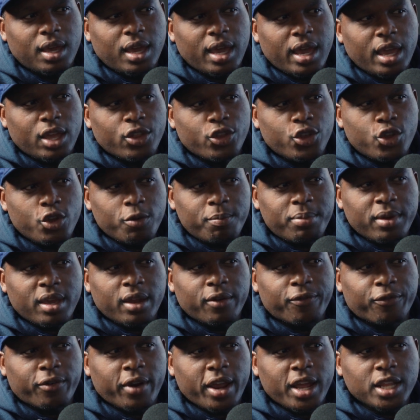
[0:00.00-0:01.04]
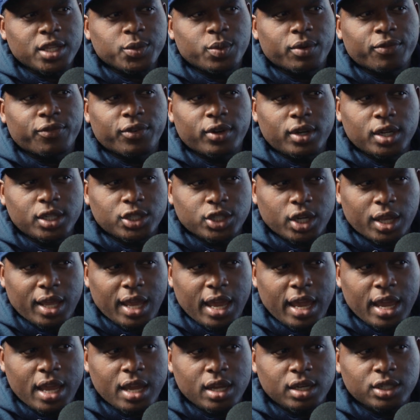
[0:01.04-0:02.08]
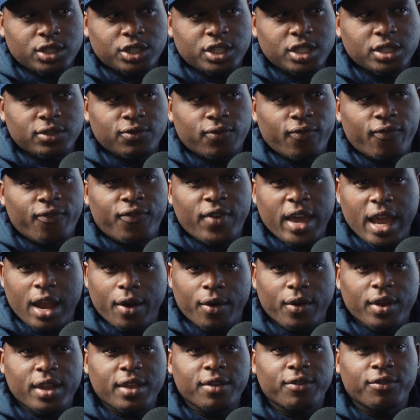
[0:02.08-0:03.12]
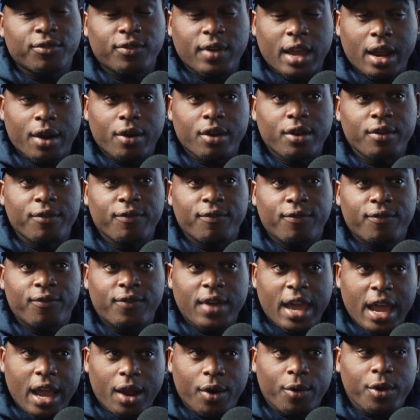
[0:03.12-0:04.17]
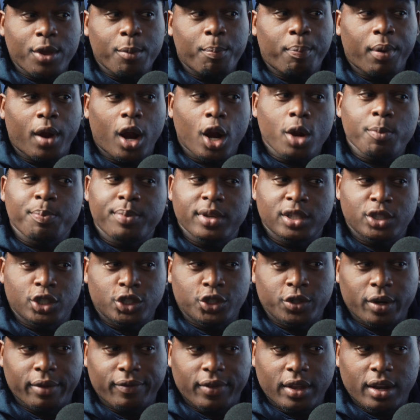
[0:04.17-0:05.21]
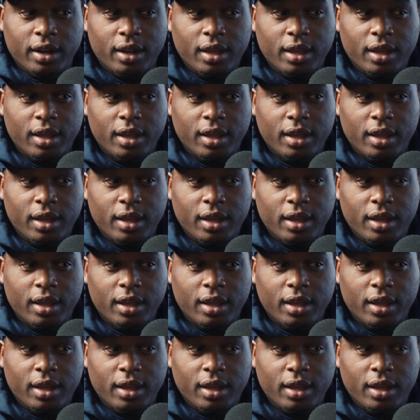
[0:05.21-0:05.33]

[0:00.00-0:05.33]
And you being friends with Felicia Cage, she's very, very, very purpose-driven.